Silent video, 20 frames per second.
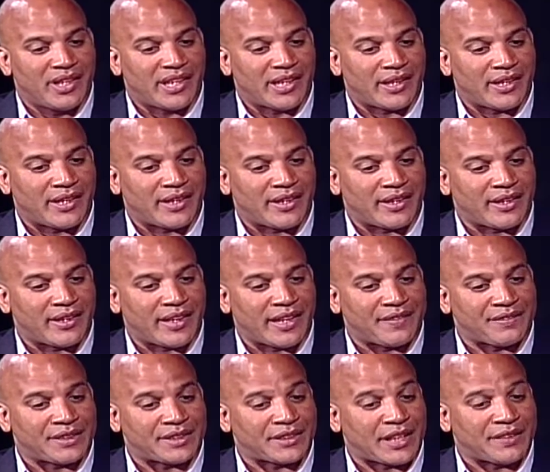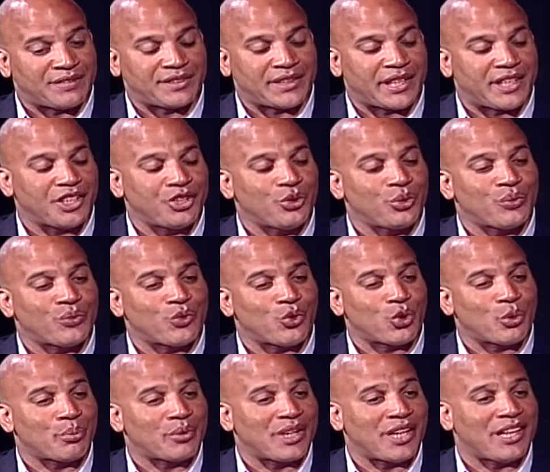I've said it in uniform,